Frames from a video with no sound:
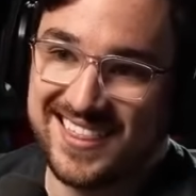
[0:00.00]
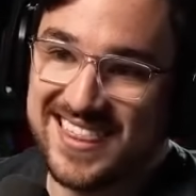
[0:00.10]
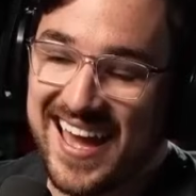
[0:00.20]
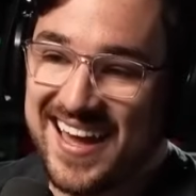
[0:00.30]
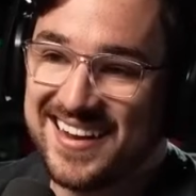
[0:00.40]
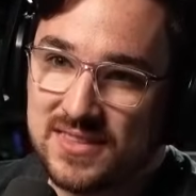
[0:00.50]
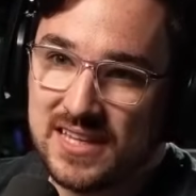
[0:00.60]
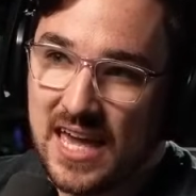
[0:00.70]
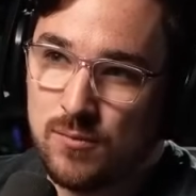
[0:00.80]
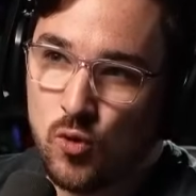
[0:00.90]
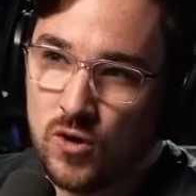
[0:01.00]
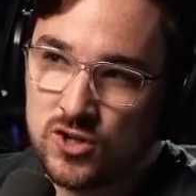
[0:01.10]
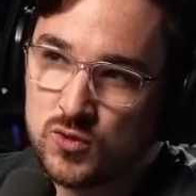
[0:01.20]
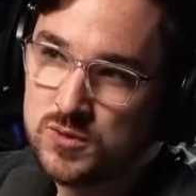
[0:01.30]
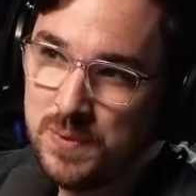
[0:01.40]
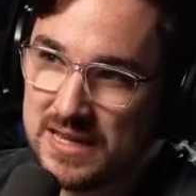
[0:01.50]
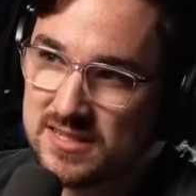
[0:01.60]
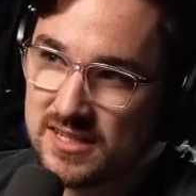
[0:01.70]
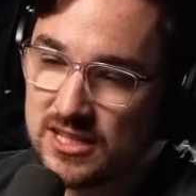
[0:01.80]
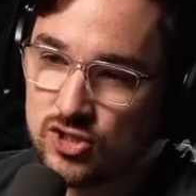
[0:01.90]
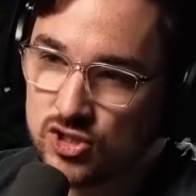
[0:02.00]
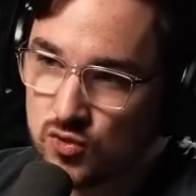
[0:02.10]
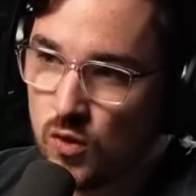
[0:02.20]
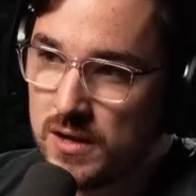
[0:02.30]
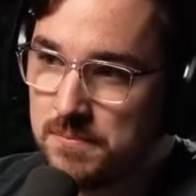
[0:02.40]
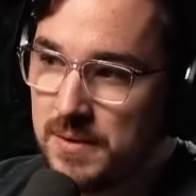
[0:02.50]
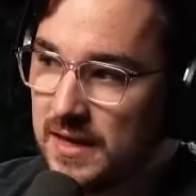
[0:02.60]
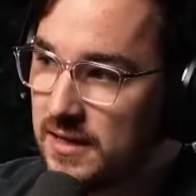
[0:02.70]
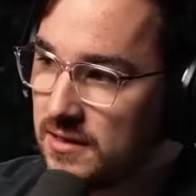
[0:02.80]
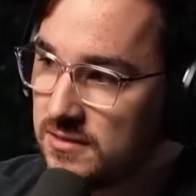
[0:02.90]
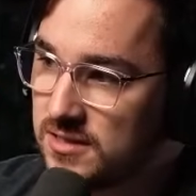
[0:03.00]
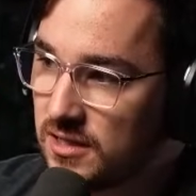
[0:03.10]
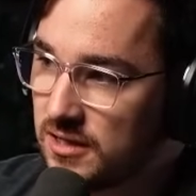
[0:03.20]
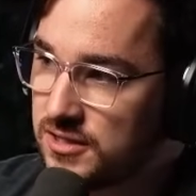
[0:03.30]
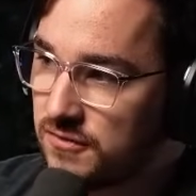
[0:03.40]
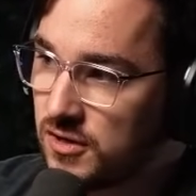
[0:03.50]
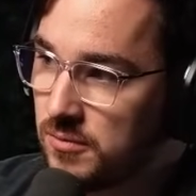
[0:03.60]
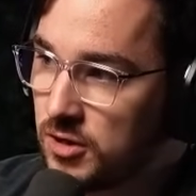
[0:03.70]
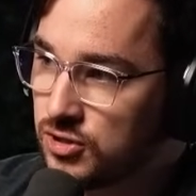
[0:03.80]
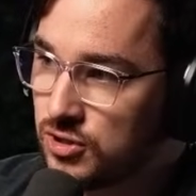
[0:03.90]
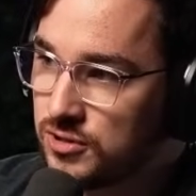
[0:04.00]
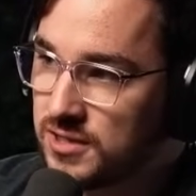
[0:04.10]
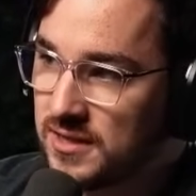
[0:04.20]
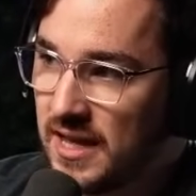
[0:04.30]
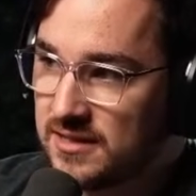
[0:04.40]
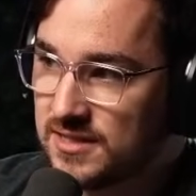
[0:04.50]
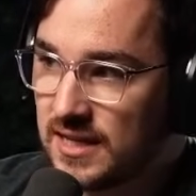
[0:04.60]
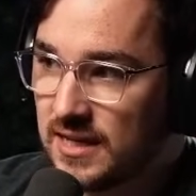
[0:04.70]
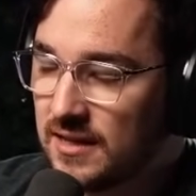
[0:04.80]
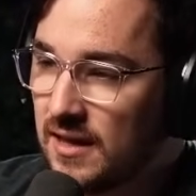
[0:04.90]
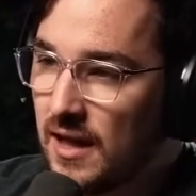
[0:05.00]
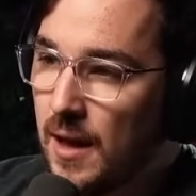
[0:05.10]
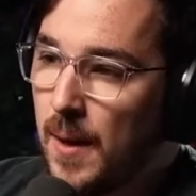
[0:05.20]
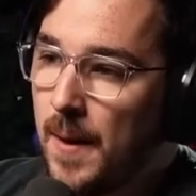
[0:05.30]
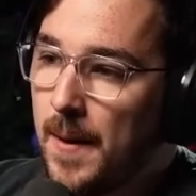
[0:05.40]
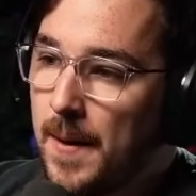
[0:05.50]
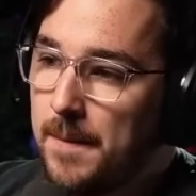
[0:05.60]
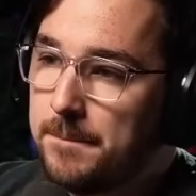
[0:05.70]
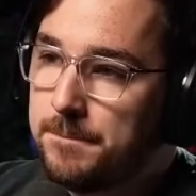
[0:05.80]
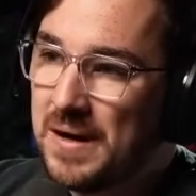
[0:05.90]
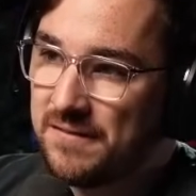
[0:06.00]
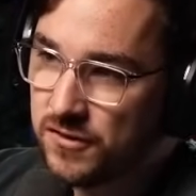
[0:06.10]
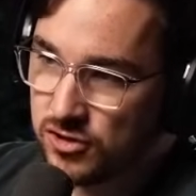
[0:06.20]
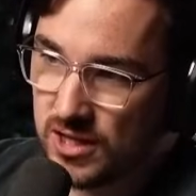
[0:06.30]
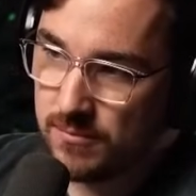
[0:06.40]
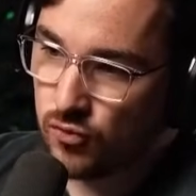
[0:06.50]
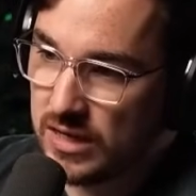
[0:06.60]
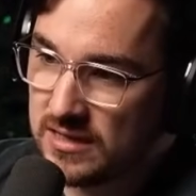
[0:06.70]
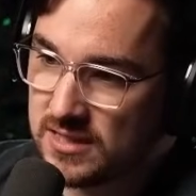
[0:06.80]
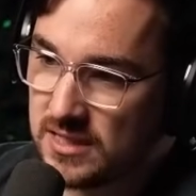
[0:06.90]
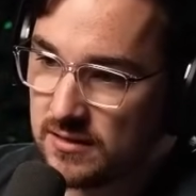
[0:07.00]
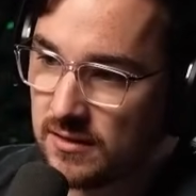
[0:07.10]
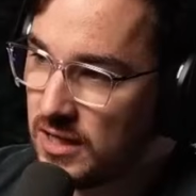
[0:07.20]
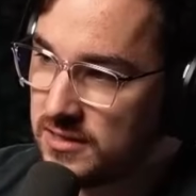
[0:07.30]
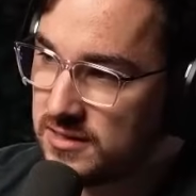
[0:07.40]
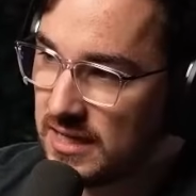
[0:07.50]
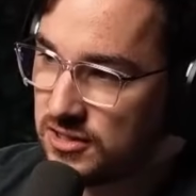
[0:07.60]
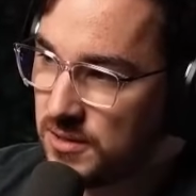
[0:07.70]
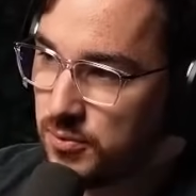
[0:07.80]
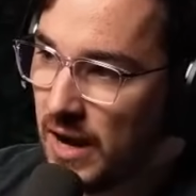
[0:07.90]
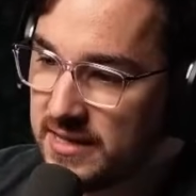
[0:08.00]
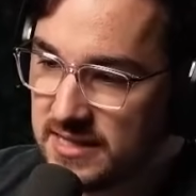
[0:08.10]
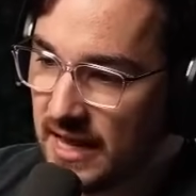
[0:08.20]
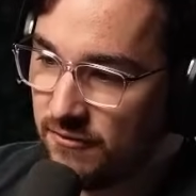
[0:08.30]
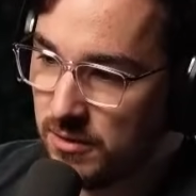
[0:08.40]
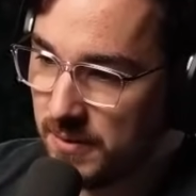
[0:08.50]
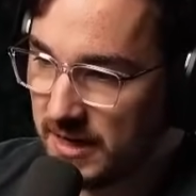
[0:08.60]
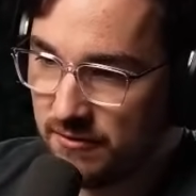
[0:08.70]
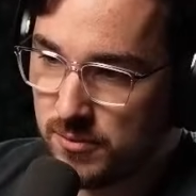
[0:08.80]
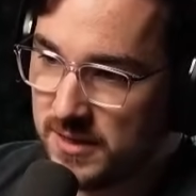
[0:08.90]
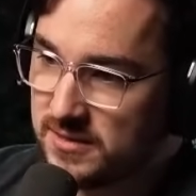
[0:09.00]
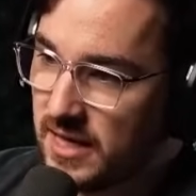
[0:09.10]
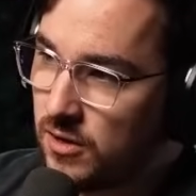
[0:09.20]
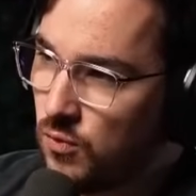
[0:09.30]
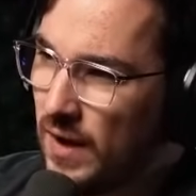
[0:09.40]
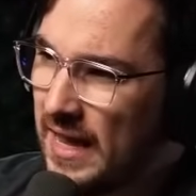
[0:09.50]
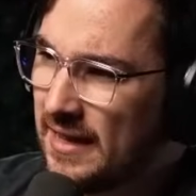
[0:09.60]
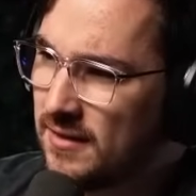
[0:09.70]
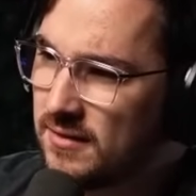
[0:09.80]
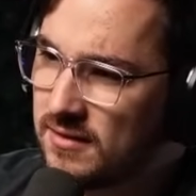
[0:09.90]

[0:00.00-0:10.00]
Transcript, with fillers: that the Game Awards was basically just one big series of commercials and that's it. But for some reason, it's like surprising everybody. Everybody's like, wait,